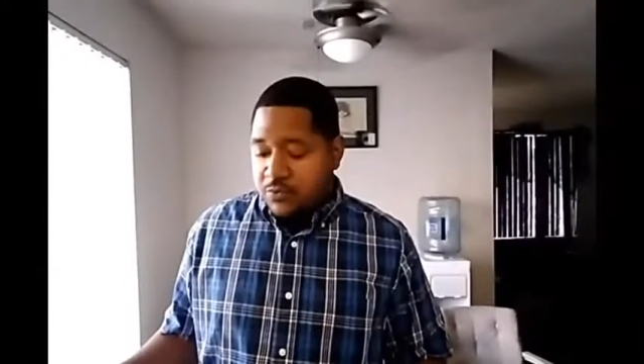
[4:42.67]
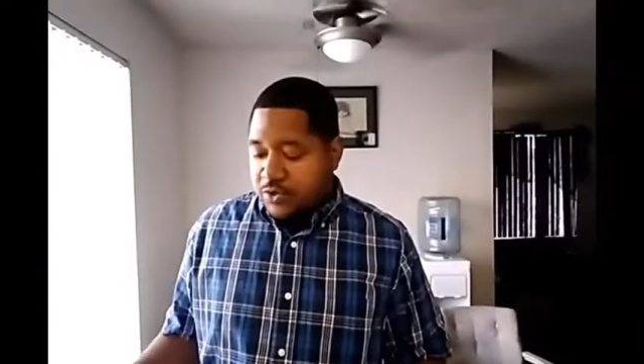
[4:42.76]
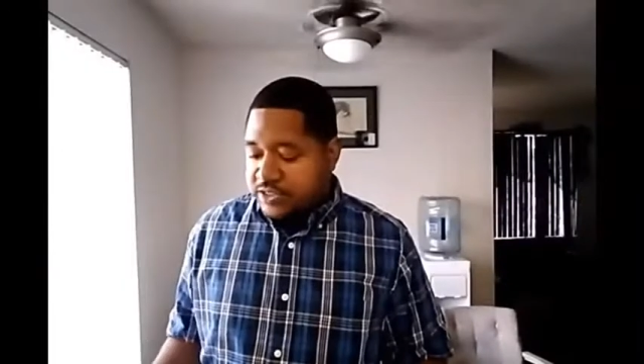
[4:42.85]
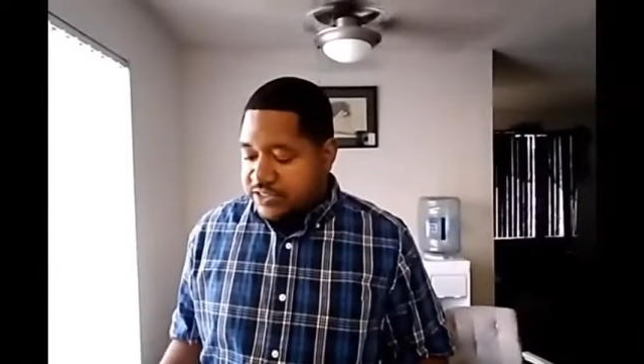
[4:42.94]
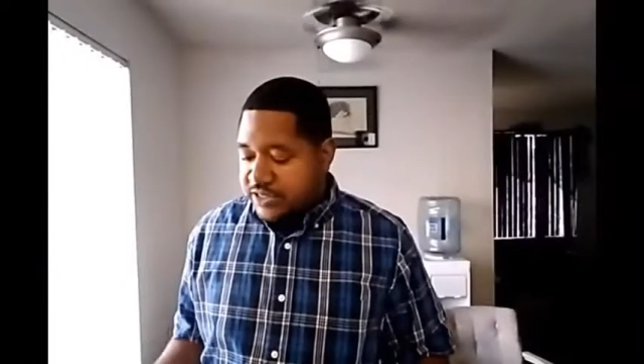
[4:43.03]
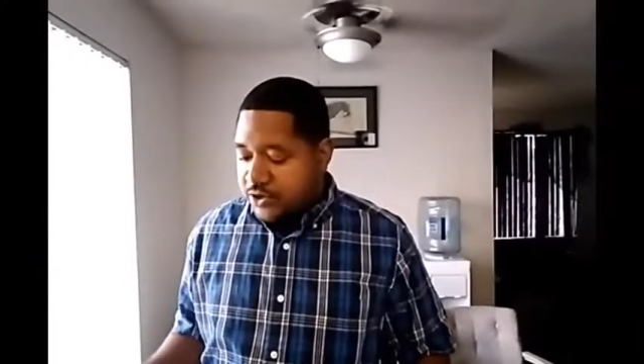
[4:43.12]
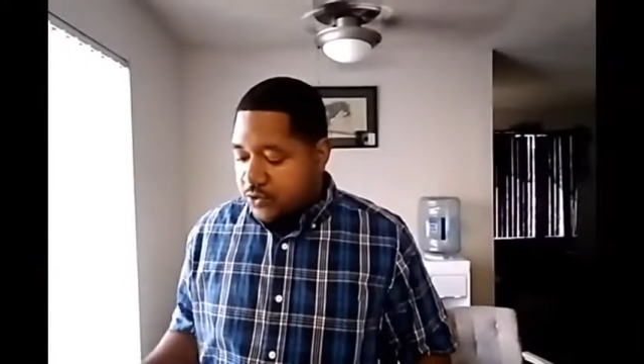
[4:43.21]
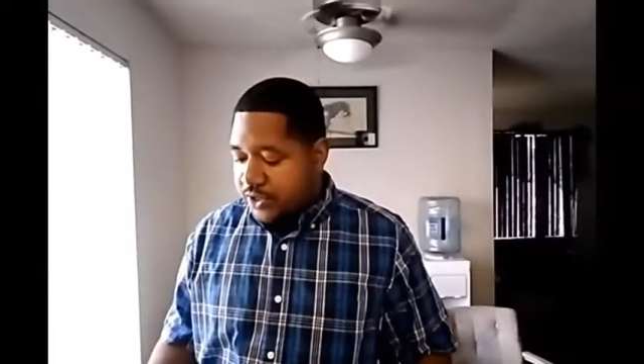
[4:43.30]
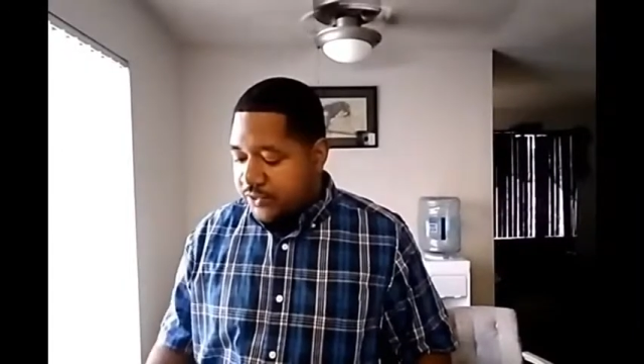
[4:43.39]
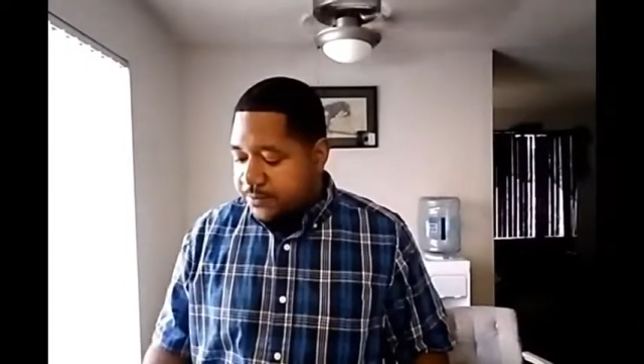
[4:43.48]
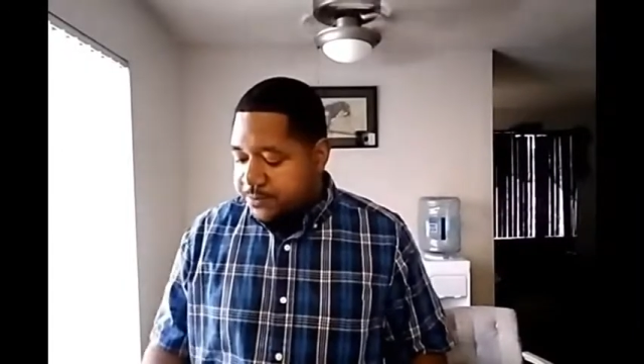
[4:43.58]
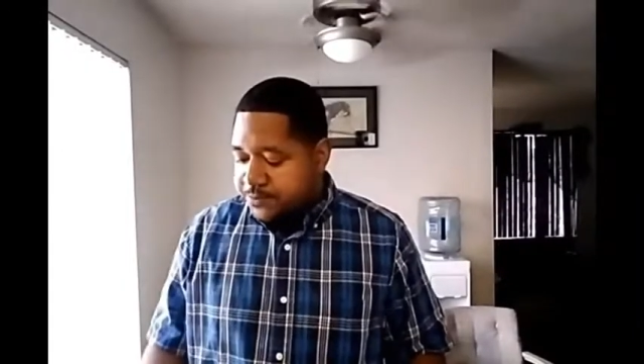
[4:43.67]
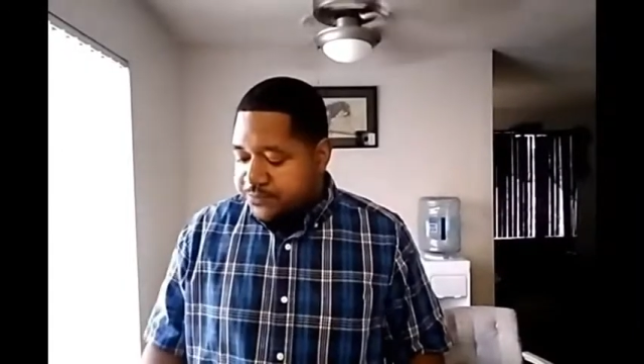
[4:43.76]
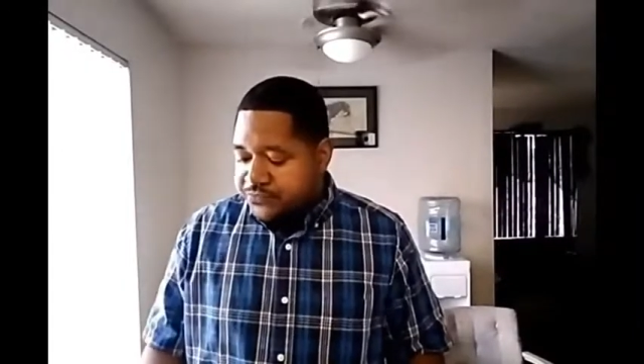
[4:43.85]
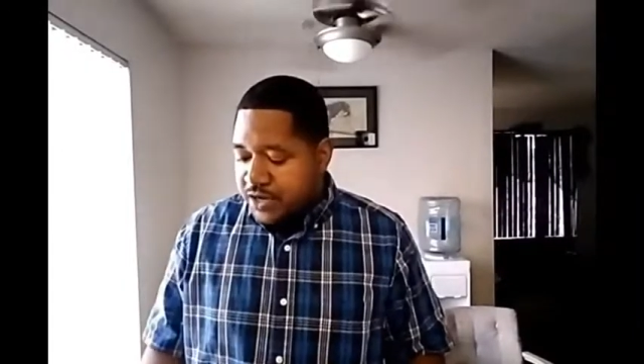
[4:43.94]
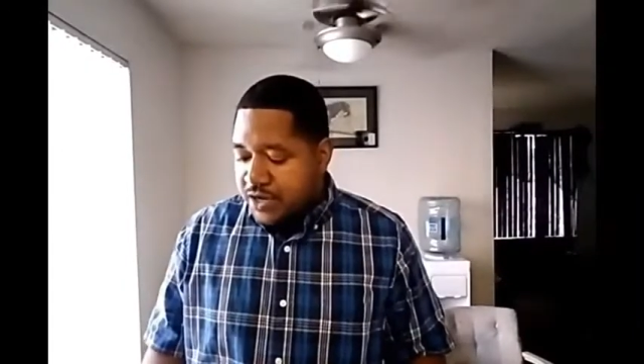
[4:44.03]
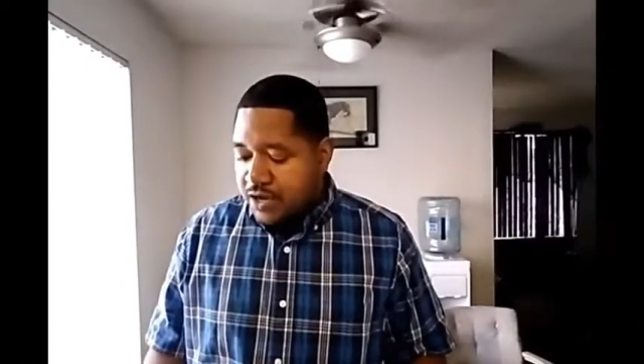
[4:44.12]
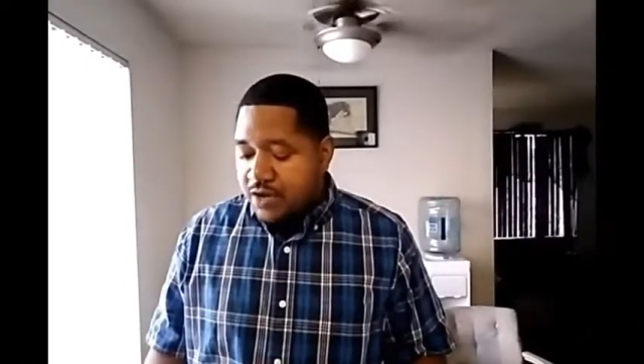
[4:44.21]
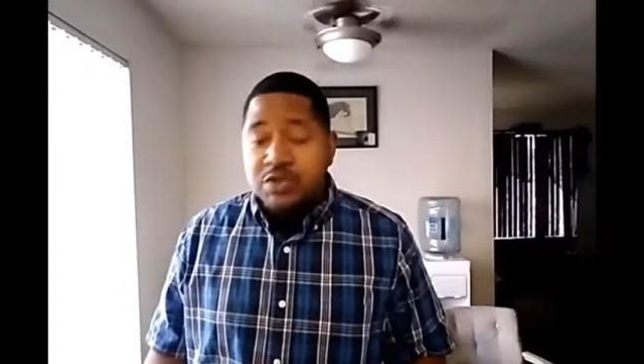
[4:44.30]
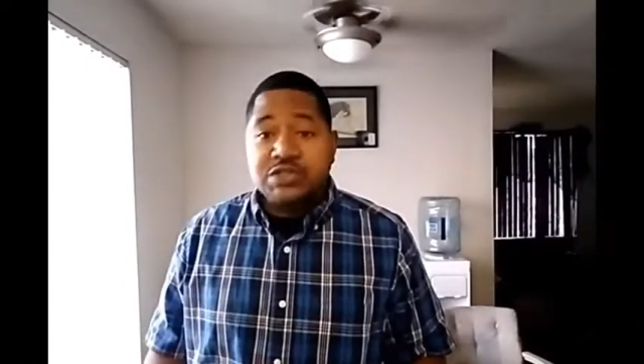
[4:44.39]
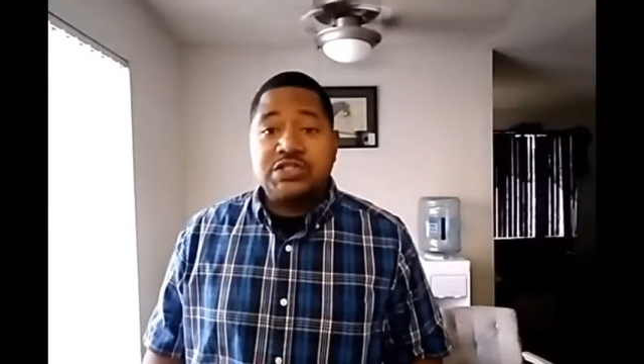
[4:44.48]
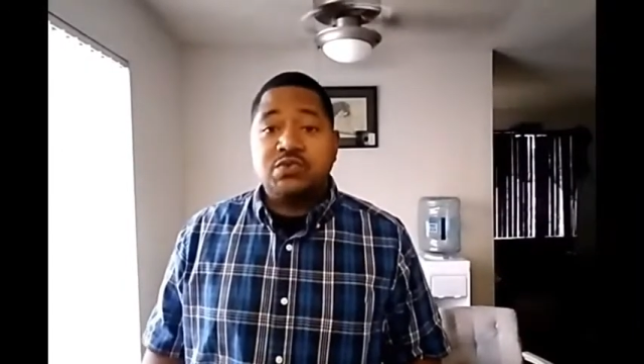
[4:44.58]
that I wanted to deal with
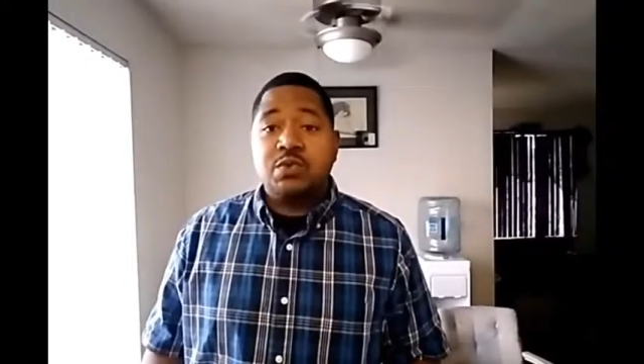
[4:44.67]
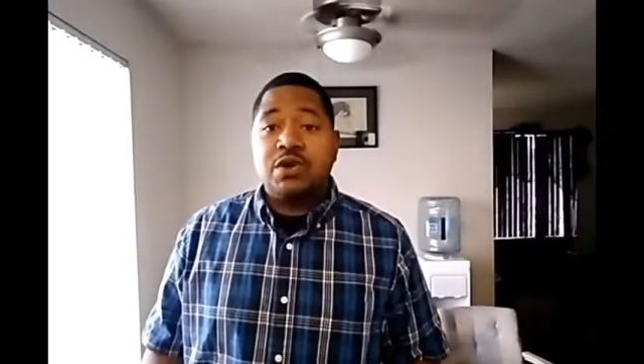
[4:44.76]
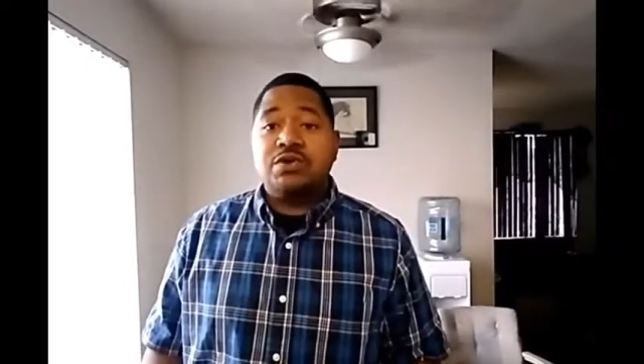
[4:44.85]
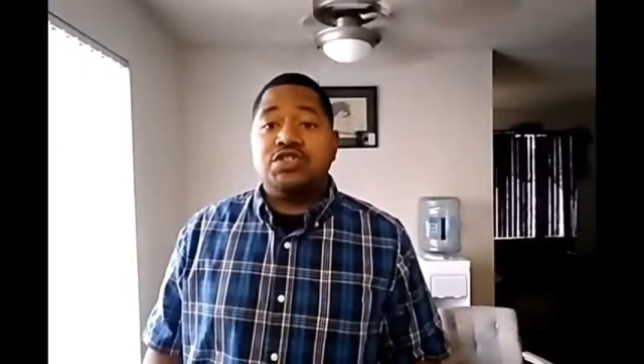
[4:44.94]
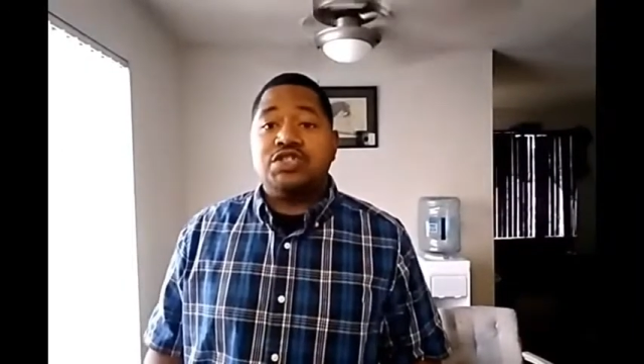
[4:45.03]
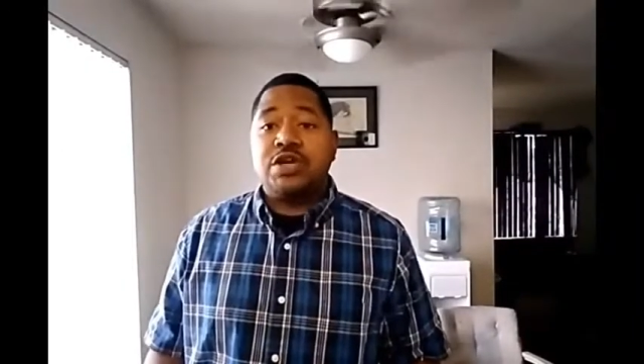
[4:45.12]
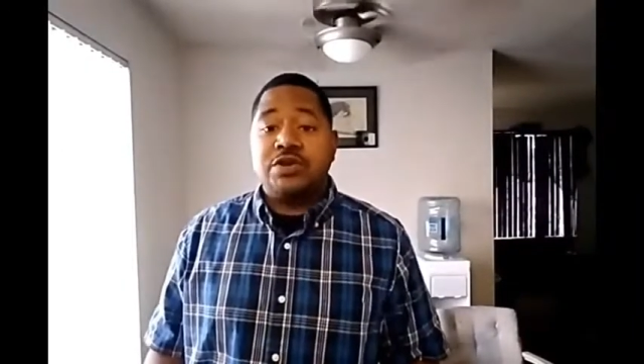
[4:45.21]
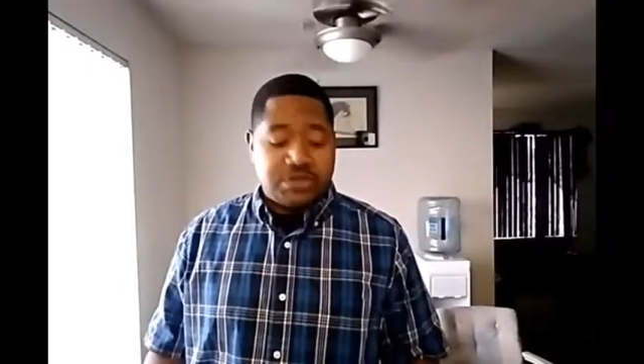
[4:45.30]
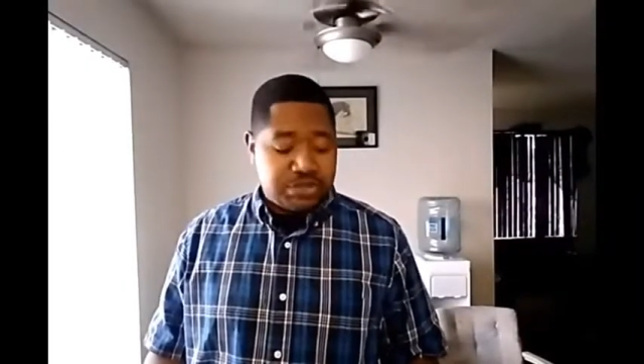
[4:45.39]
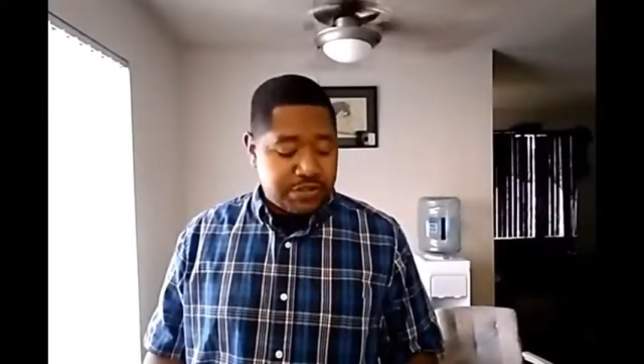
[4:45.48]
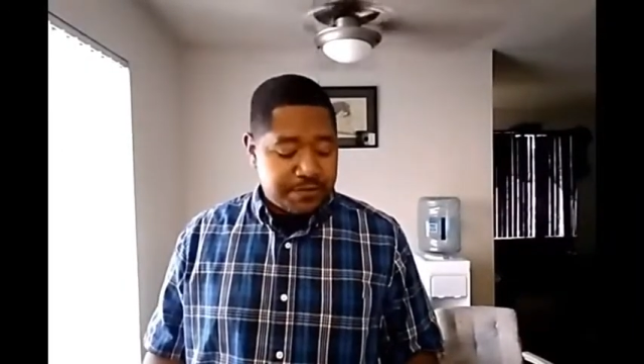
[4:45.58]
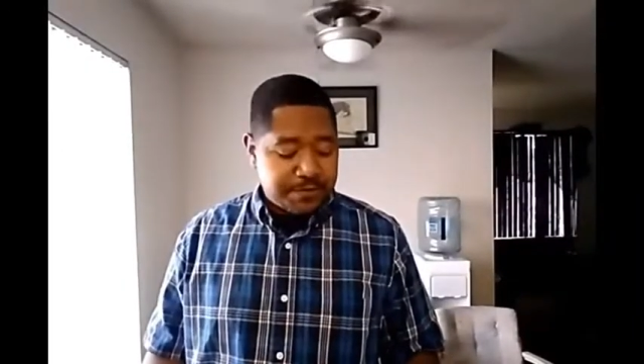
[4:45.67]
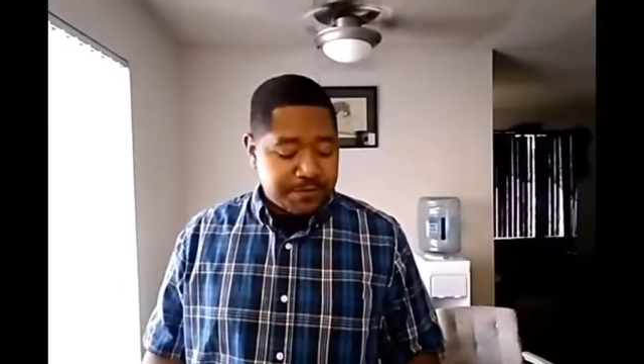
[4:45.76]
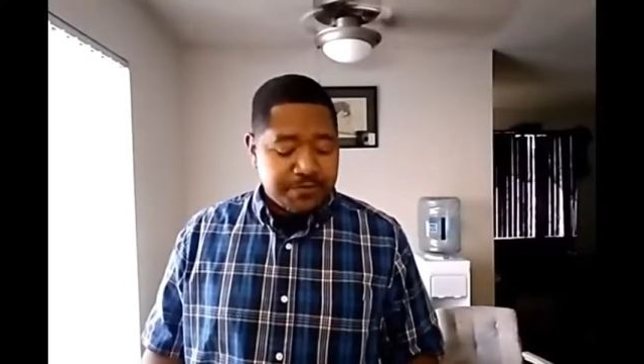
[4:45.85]
uh, was this word church.